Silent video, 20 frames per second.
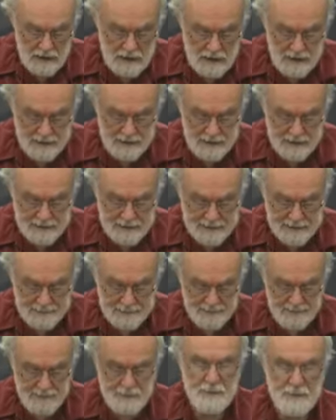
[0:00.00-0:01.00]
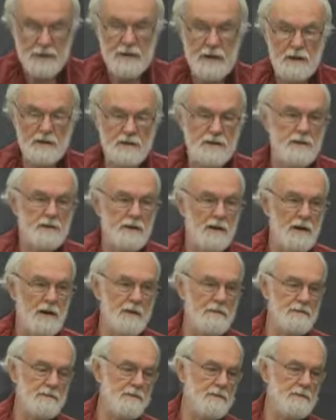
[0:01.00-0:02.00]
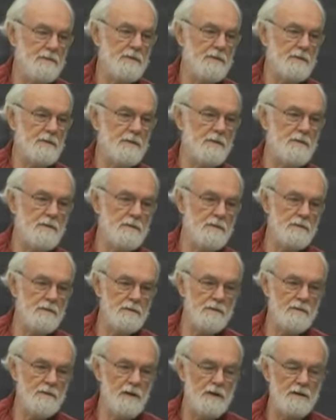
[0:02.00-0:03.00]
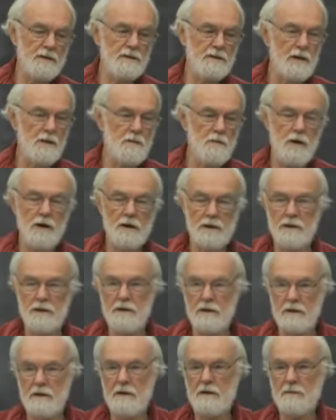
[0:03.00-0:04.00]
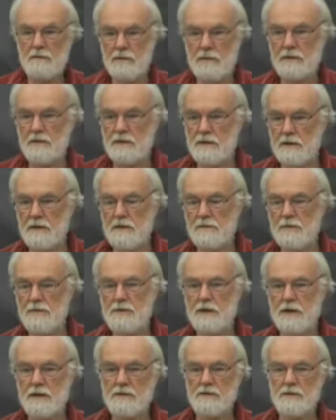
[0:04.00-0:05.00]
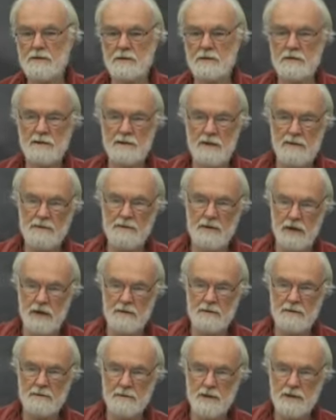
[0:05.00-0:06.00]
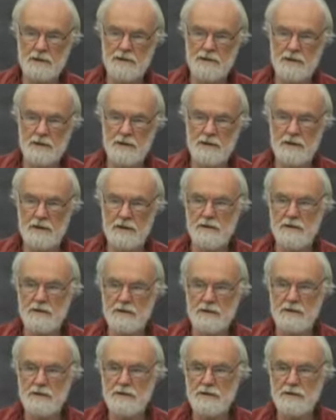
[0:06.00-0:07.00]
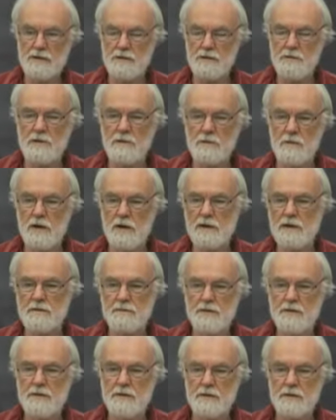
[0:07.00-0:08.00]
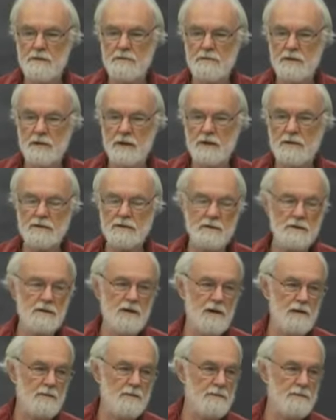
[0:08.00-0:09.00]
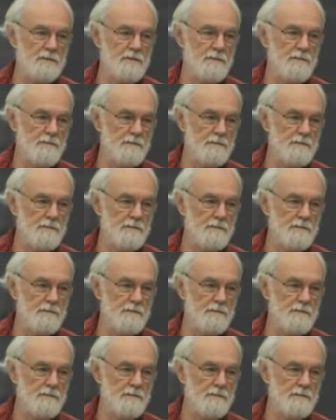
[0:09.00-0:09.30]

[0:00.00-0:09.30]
Uh, production time, where there's no work going on but it's still in production, is left out of the picture here, and he assumes that working period and production time are